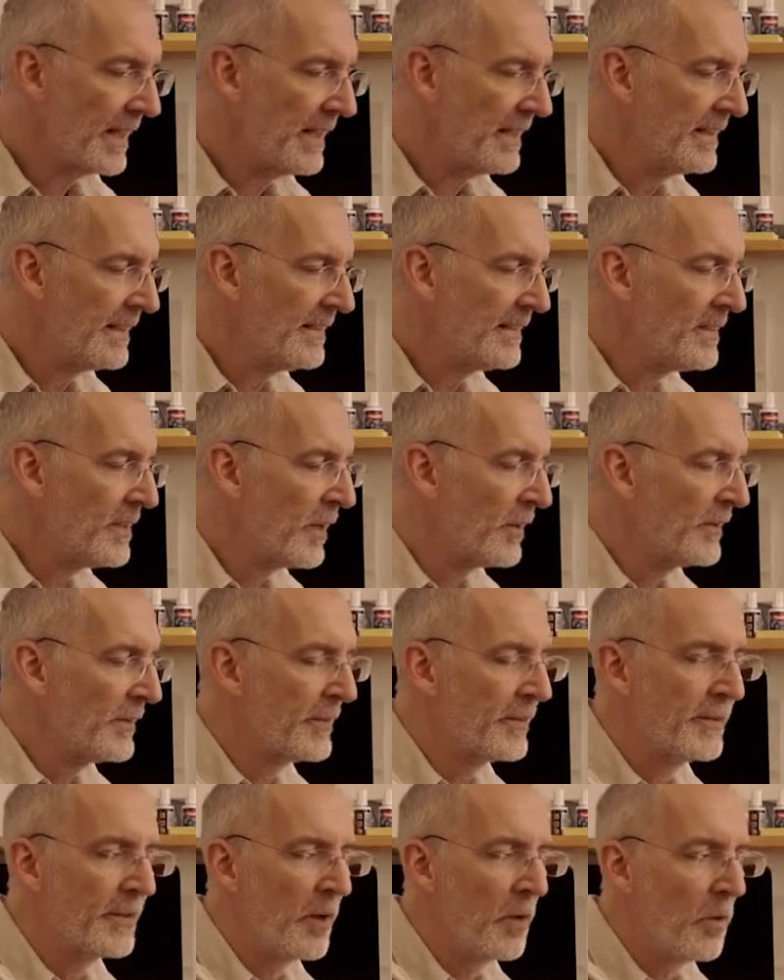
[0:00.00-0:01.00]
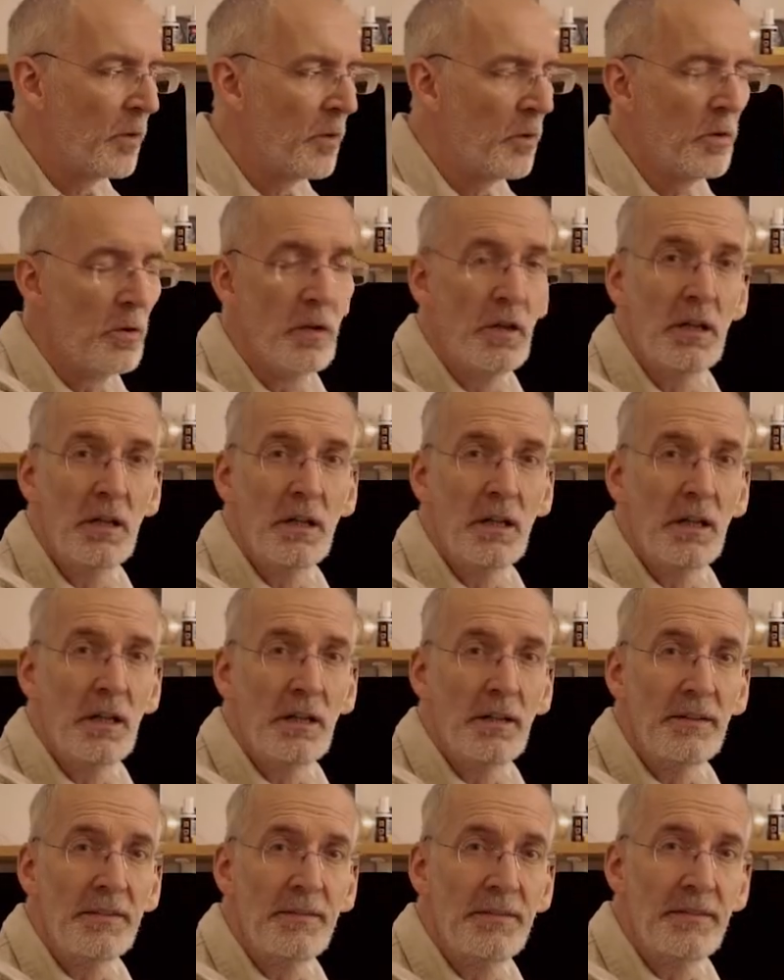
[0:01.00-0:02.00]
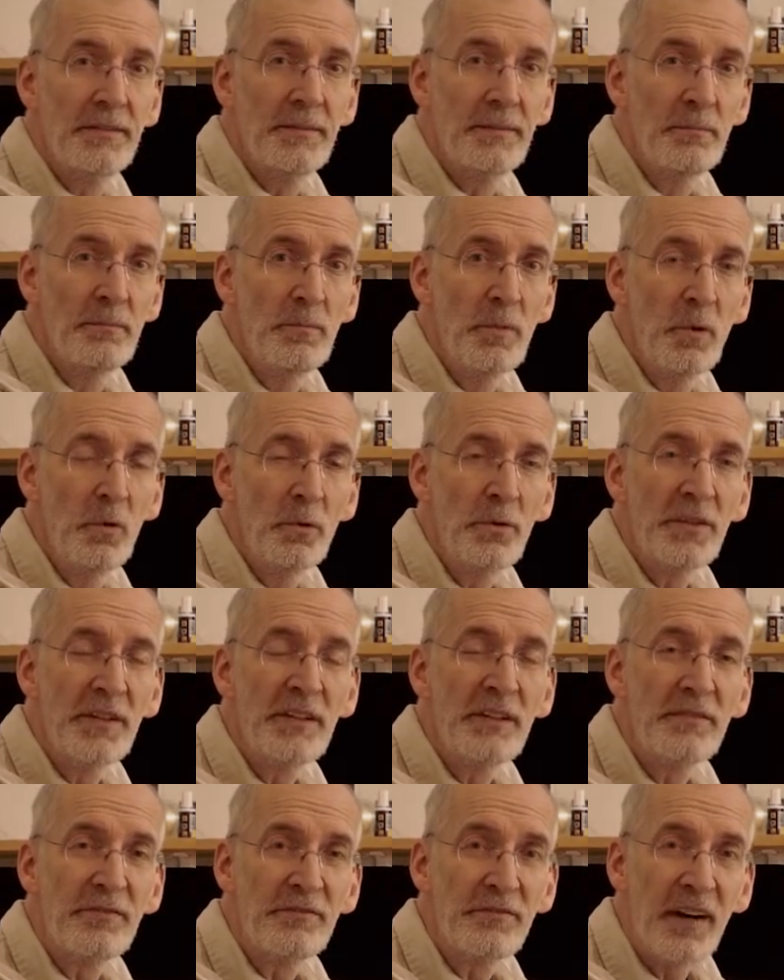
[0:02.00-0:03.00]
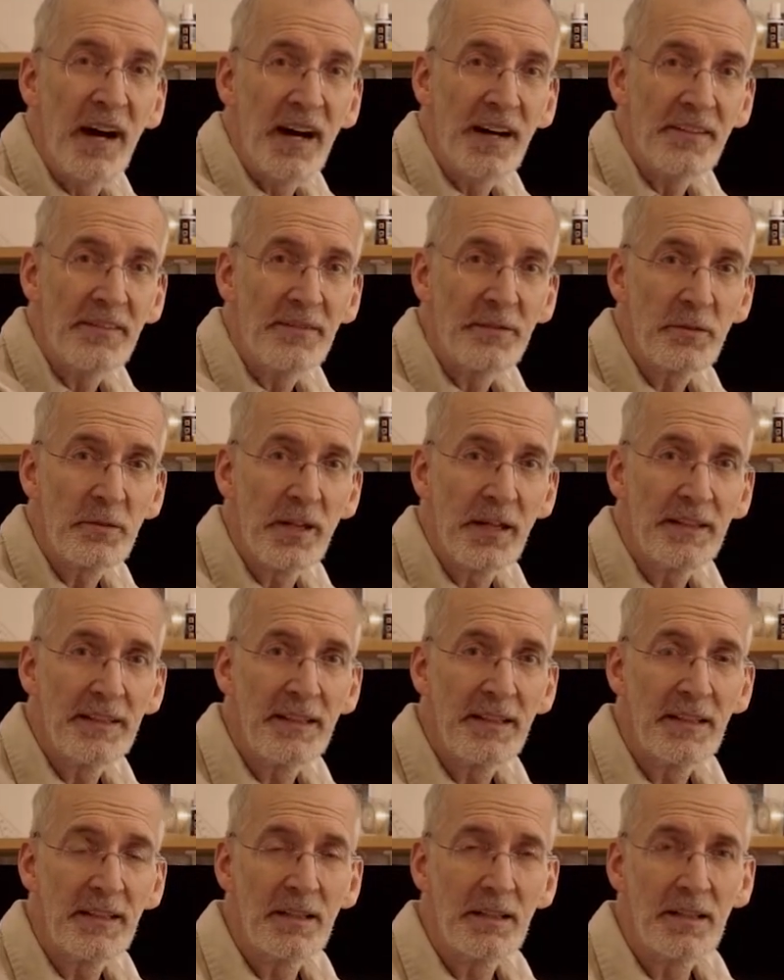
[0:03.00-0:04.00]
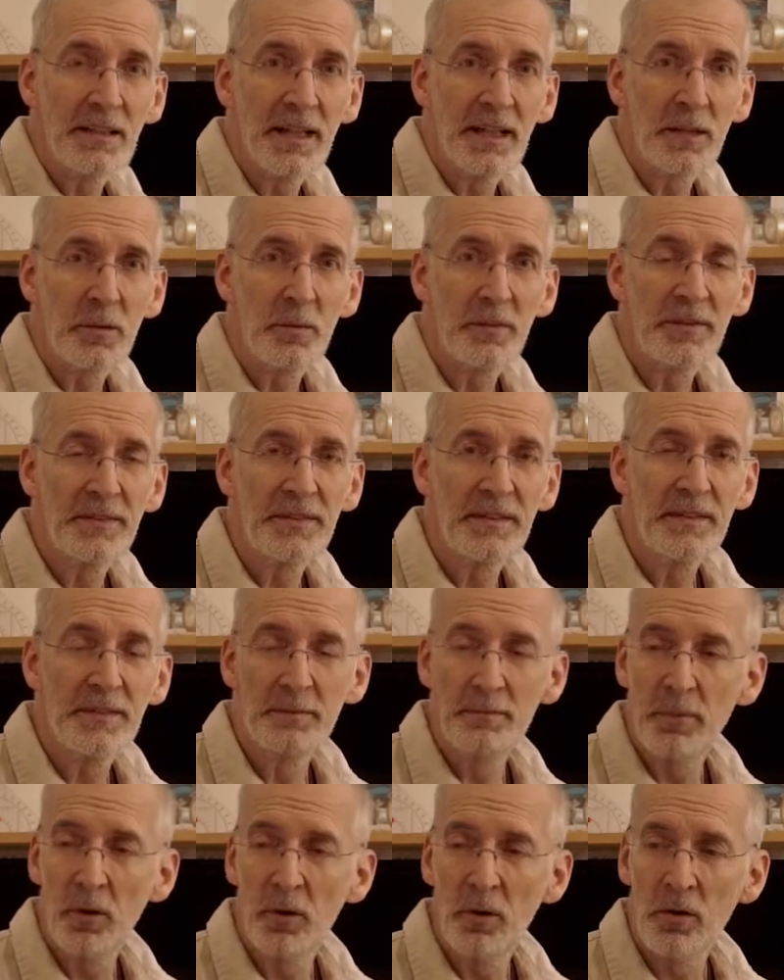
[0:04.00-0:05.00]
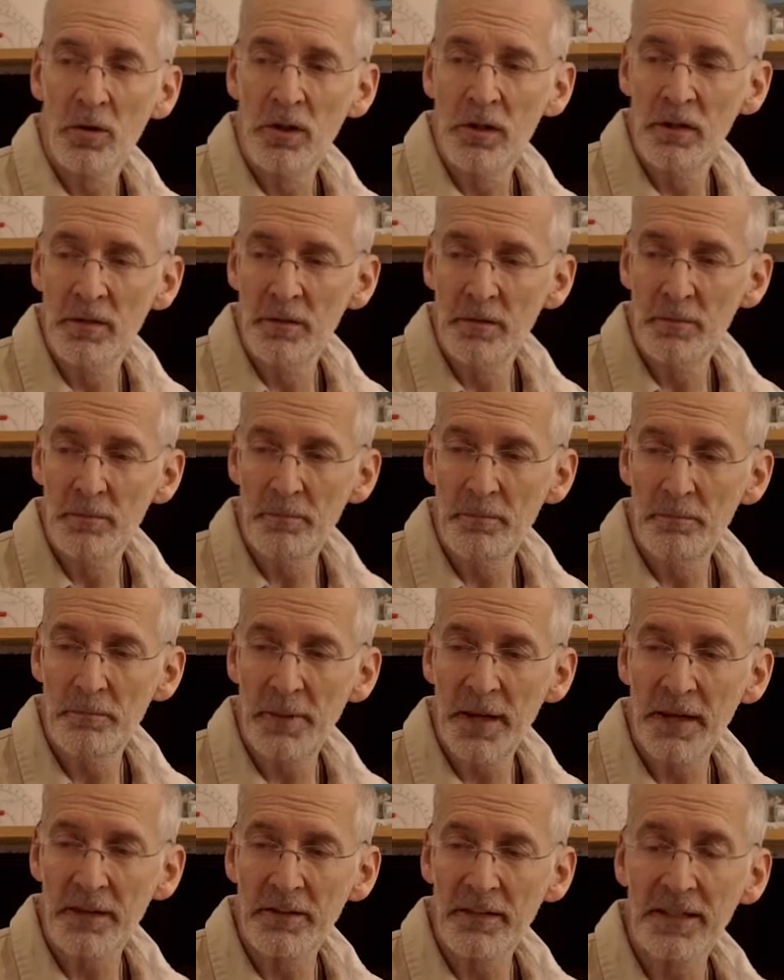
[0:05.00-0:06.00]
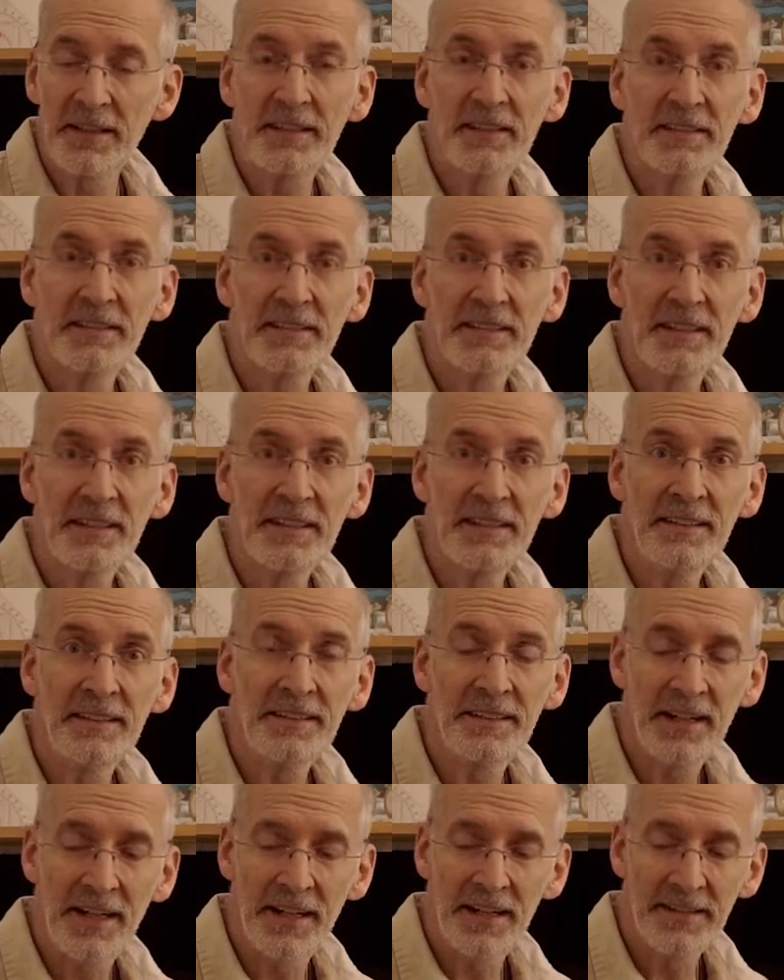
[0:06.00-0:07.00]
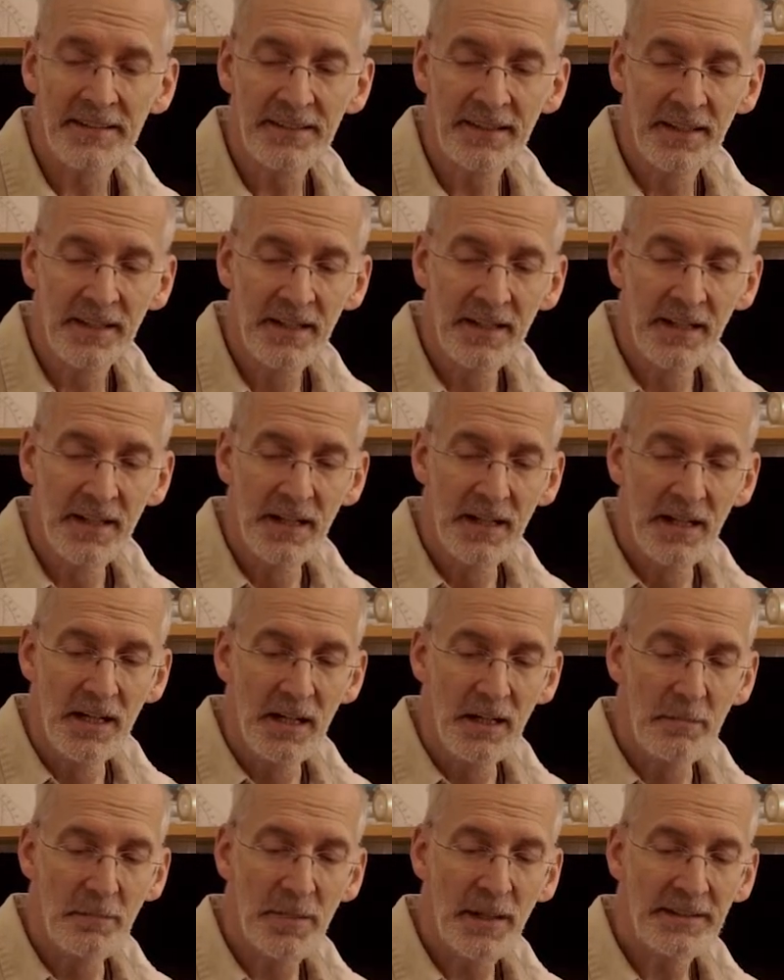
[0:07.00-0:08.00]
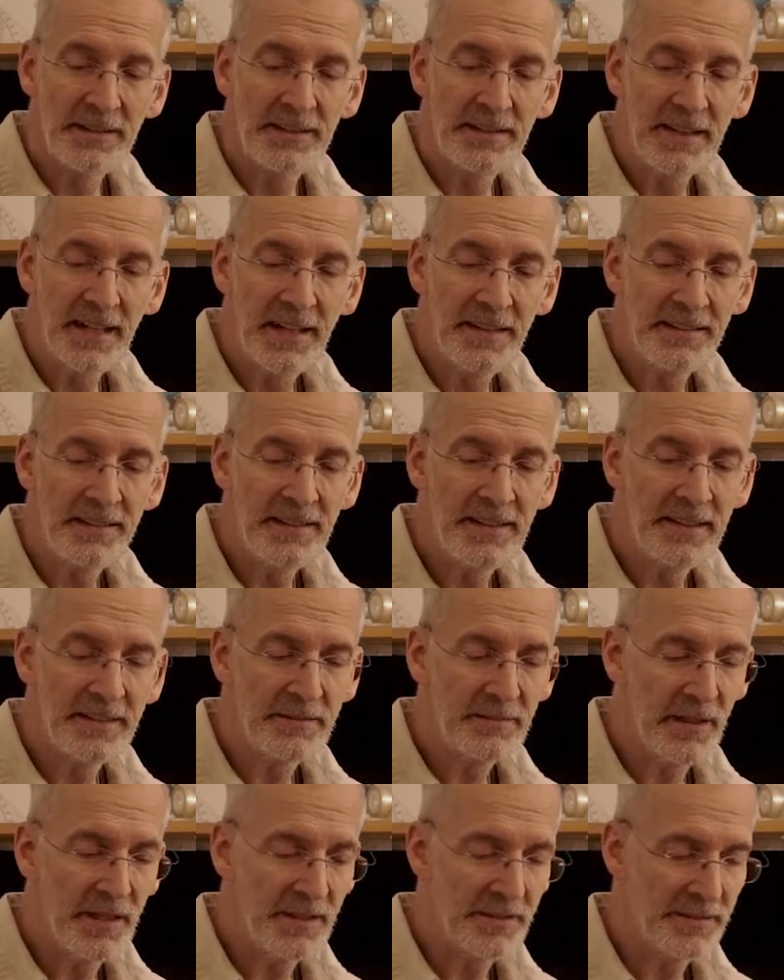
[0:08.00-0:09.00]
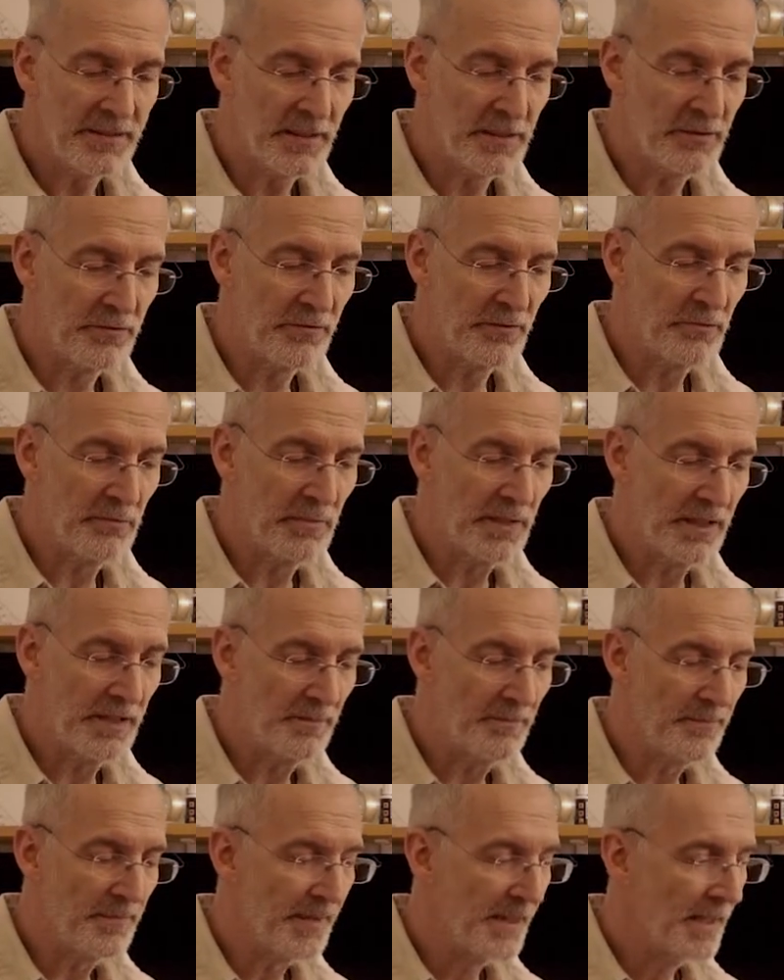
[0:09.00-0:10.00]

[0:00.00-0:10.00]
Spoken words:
it is not so smooth and fast running like with this ball bearings inside, but it has an advantage for me.